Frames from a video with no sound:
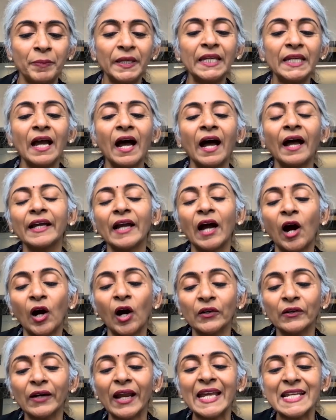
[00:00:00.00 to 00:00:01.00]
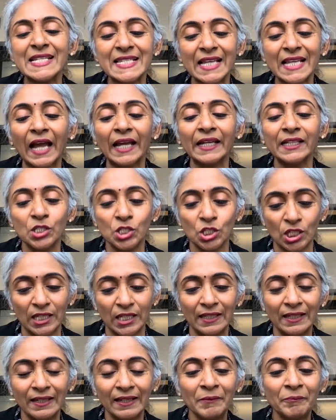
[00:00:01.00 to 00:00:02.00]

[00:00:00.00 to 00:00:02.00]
Pirsig.